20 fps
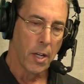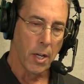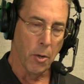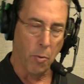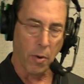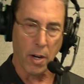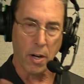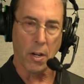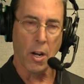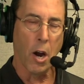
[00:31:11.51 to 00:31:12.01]

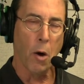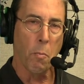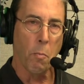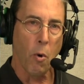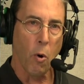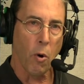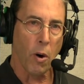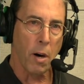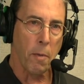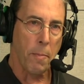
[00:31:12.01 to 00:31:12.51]
You want to know
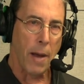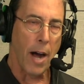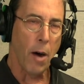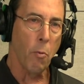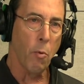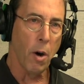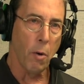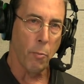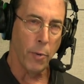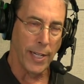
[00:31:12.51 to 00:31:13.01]
more
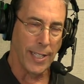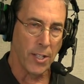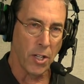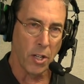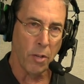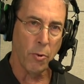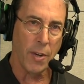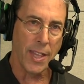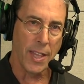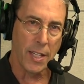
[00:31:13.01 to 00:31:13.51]
about what we
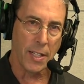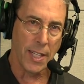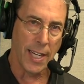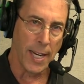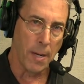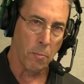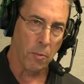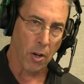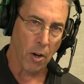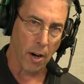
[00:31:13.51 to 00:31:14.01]
do at the
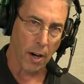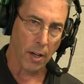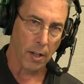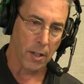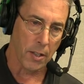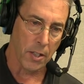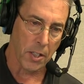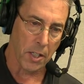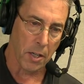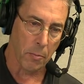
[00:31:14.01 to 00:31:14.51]
Team
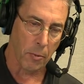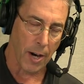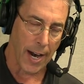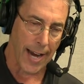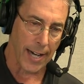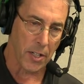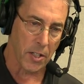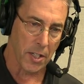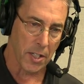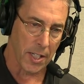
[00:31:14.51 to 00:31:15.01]
Clark Consumer
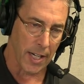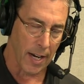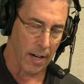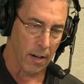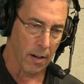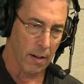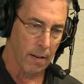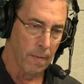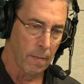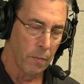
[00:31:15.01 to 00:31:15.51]
Action
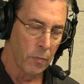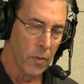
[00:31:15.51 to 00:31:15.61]
Center?